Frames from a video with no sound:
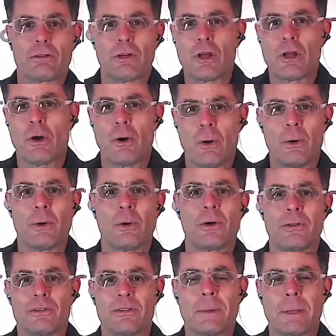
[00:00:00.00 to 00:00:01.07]
a node
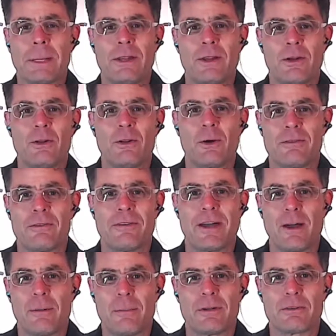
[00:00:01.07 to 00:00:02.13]
or something, node
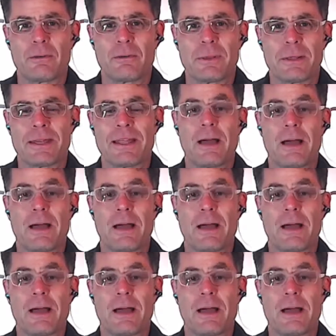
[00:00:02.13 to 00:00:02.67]
environment or something like that.